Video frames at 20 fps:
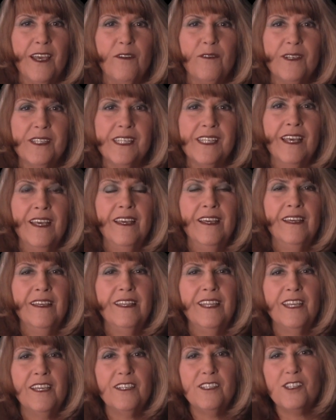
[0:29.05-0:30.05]
I was
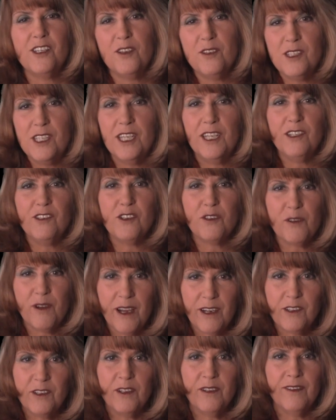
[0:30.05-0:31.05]
the Associate
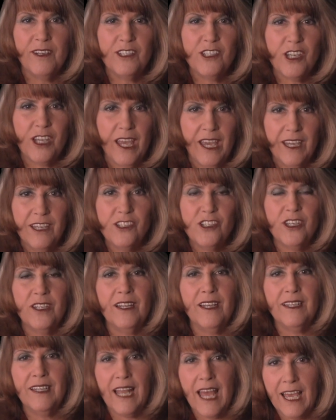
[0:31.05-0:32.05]
Director of
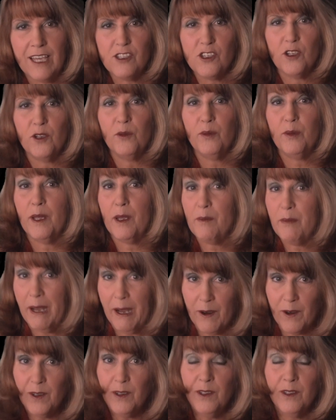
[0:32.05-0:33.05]
Education at National Planned
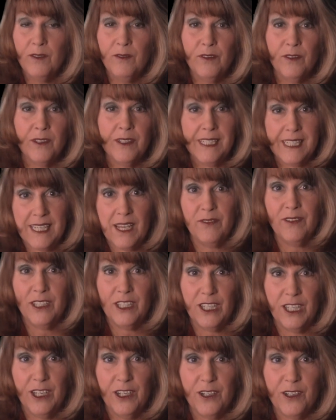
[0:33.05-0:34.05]
Parenthood for
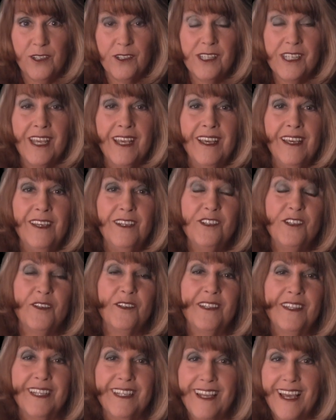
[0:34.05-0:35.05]
7 years
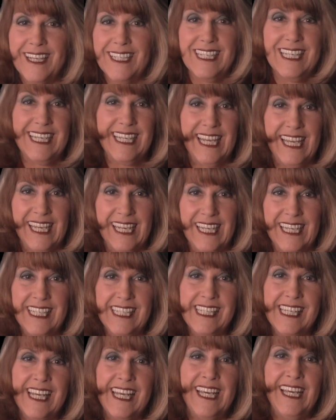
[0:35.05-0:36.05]
during the
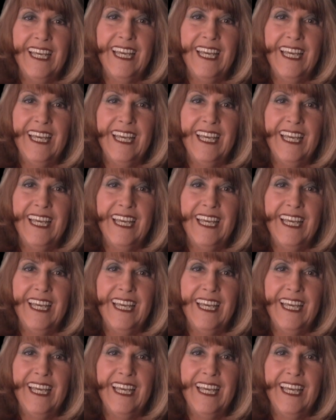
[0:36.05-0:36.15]
1980s.